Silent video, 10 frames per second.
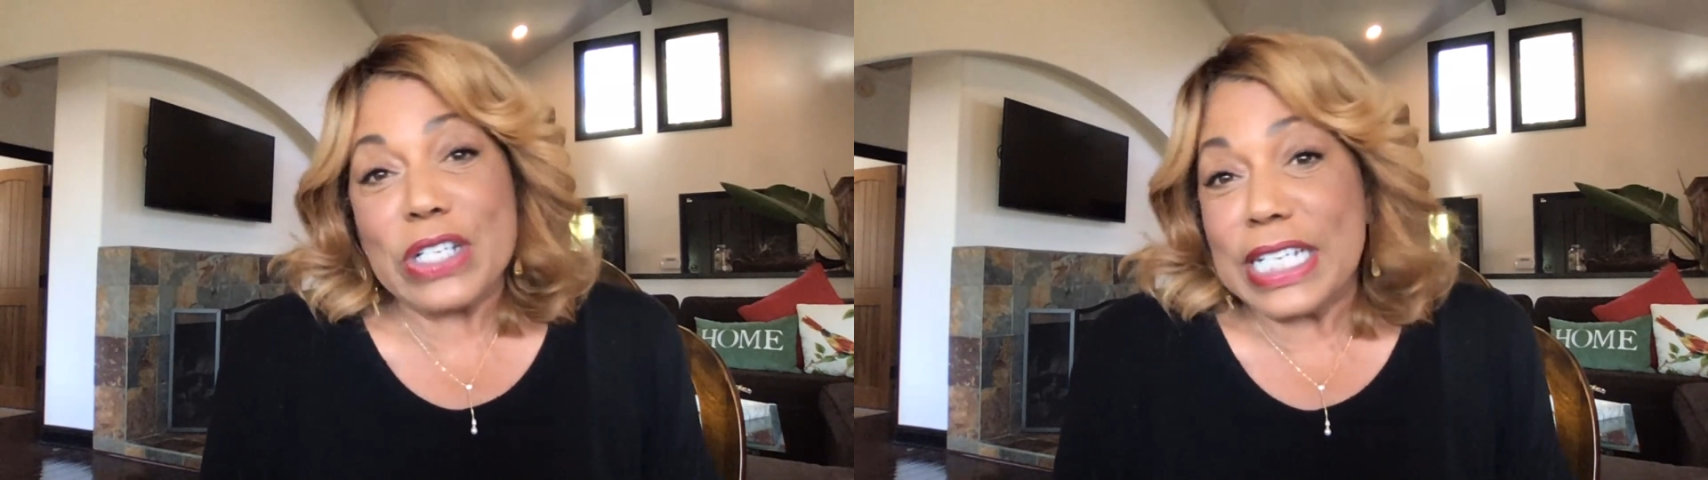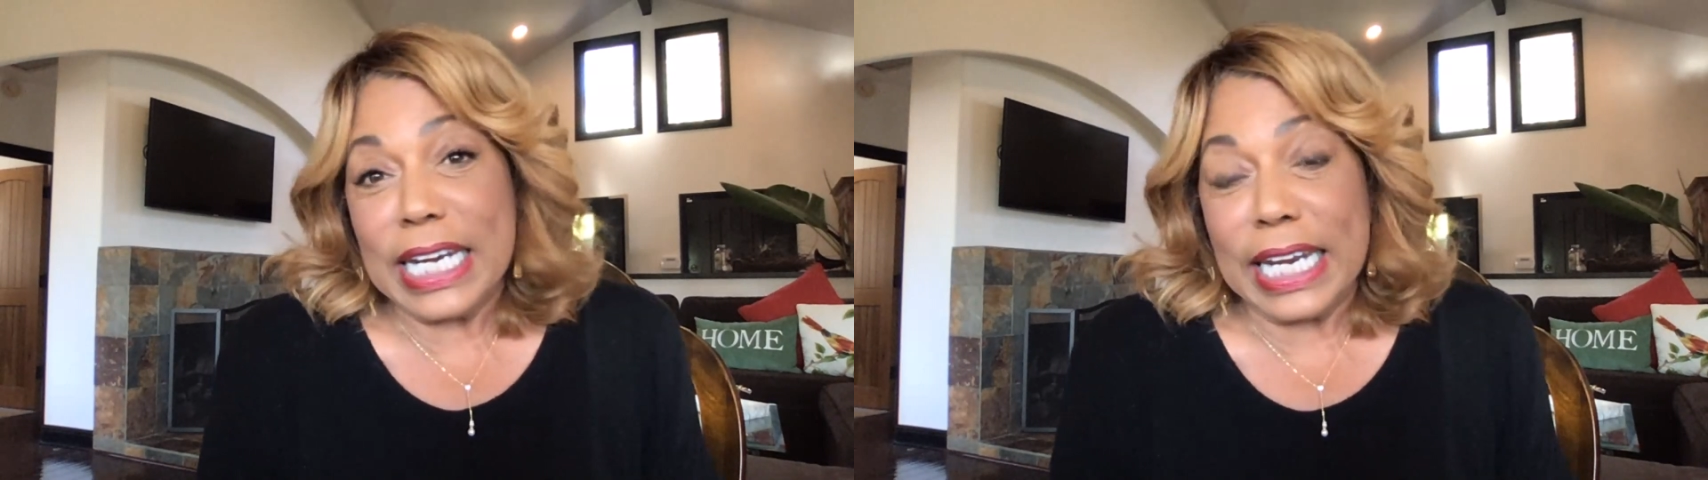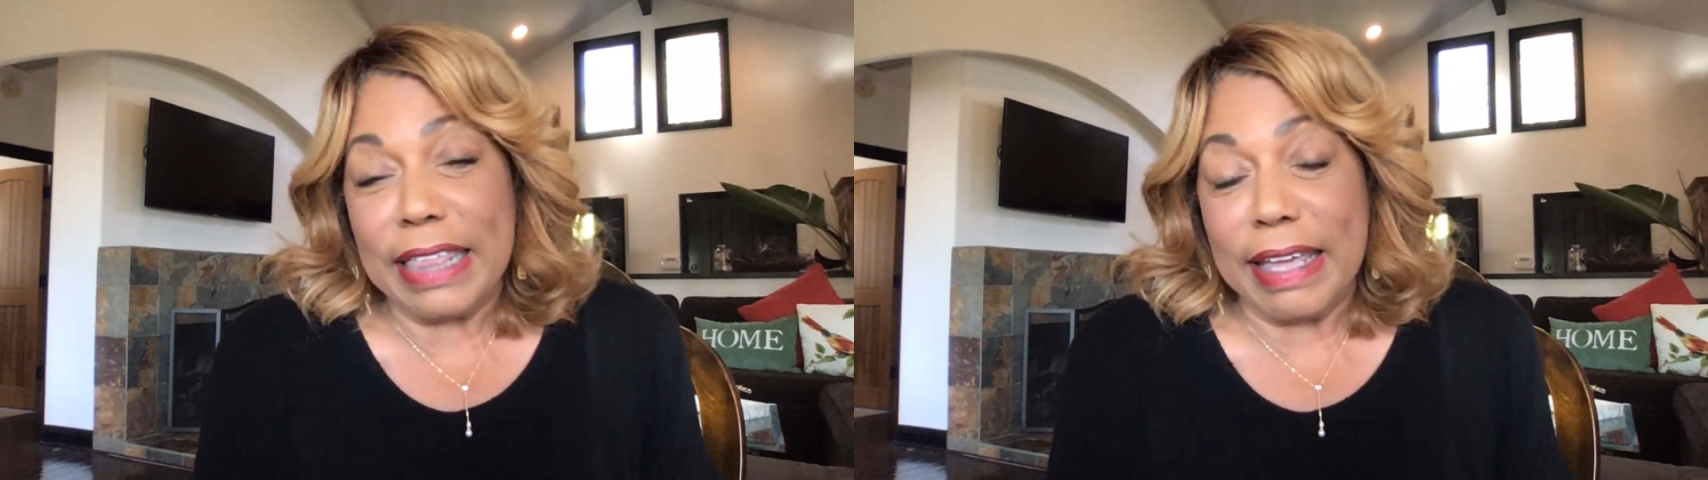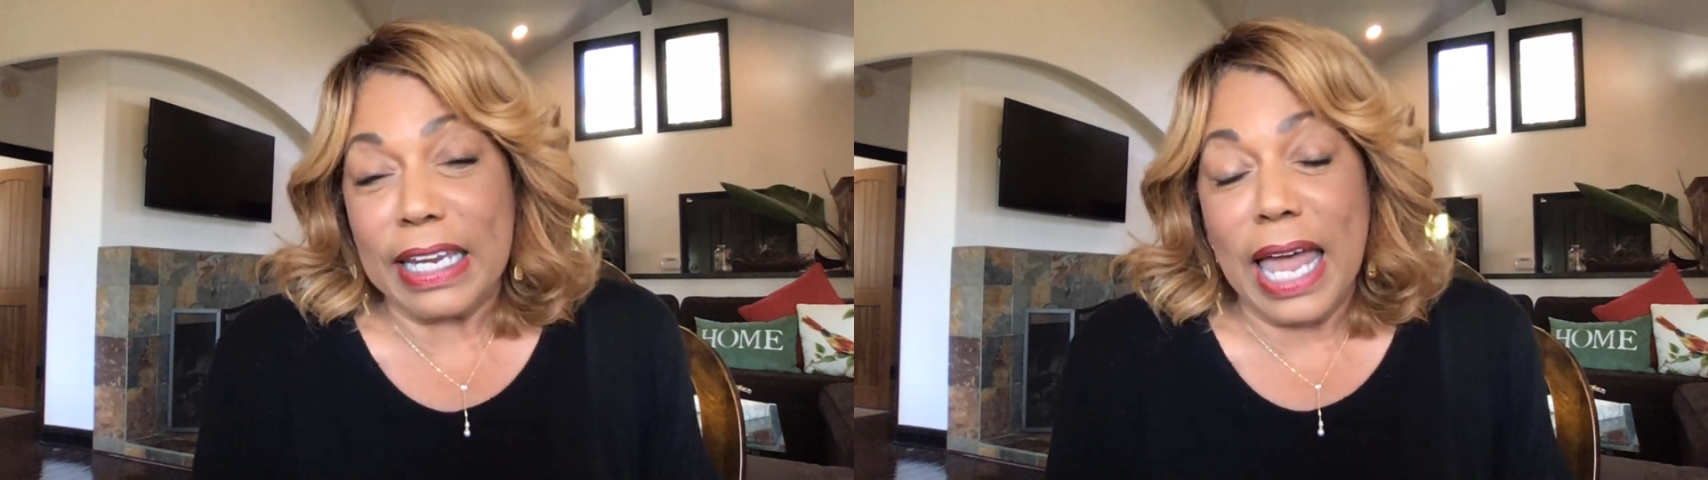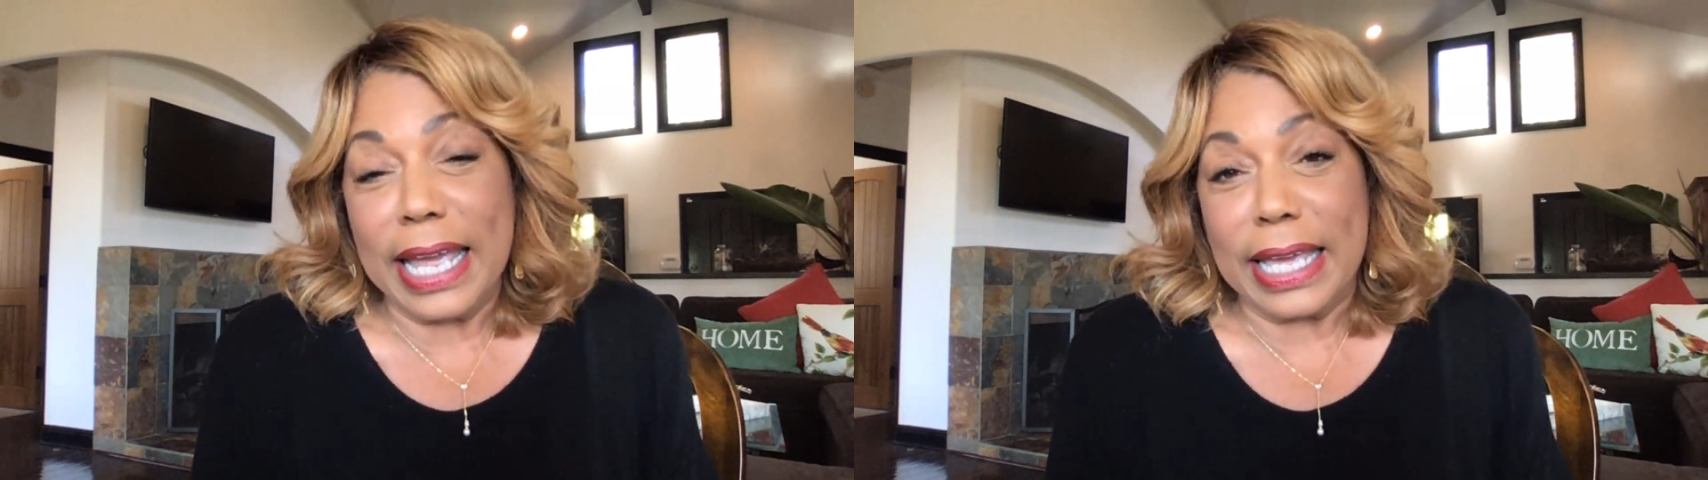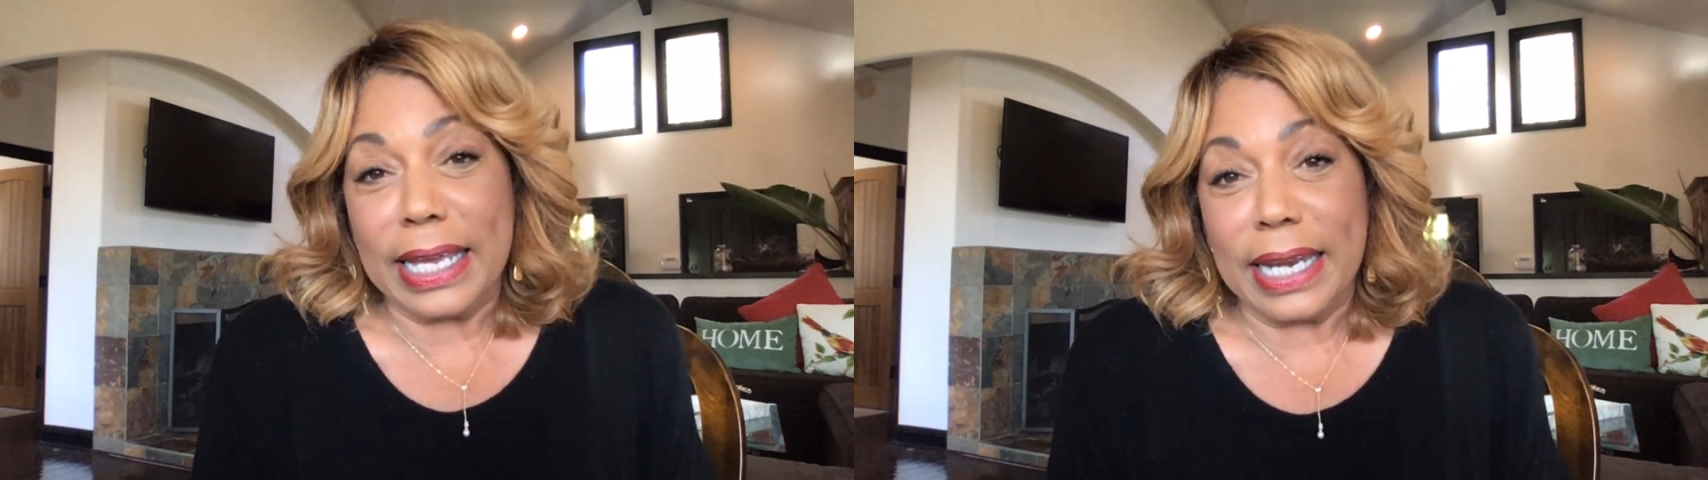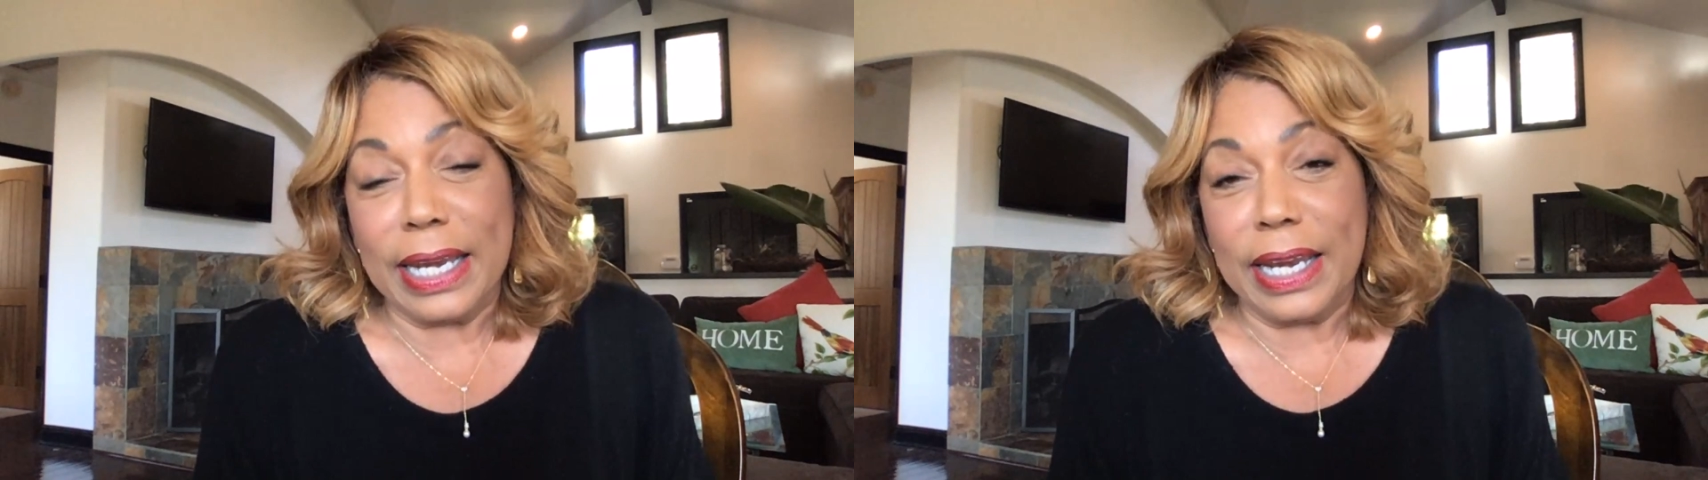seen anything like it,